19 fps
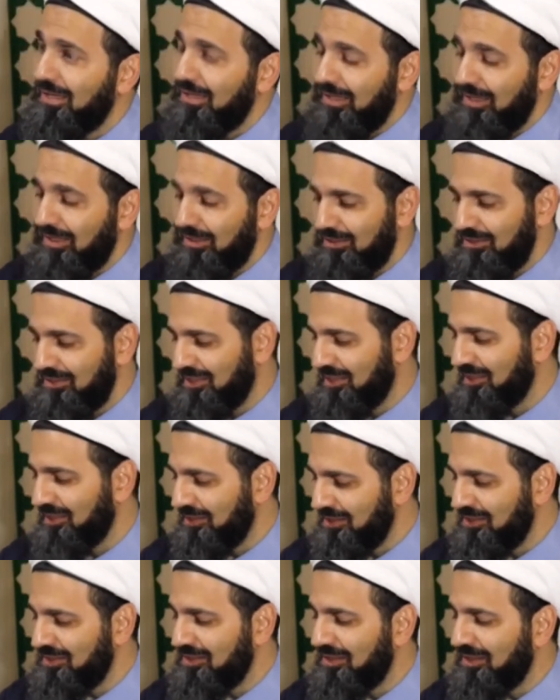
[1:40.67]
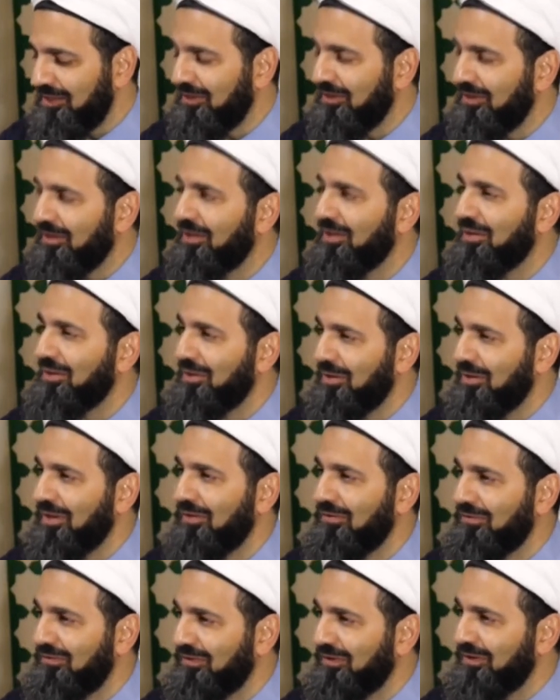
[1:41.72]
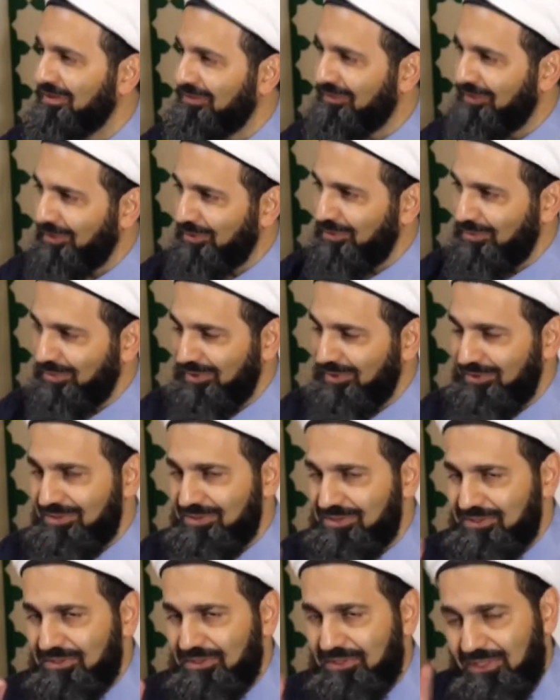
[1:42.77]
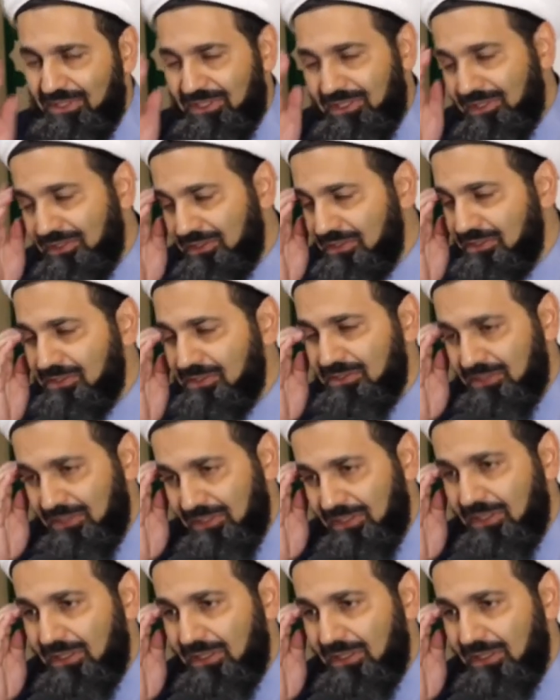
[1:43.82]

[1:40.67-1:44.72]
And this here, if our brothers hear this,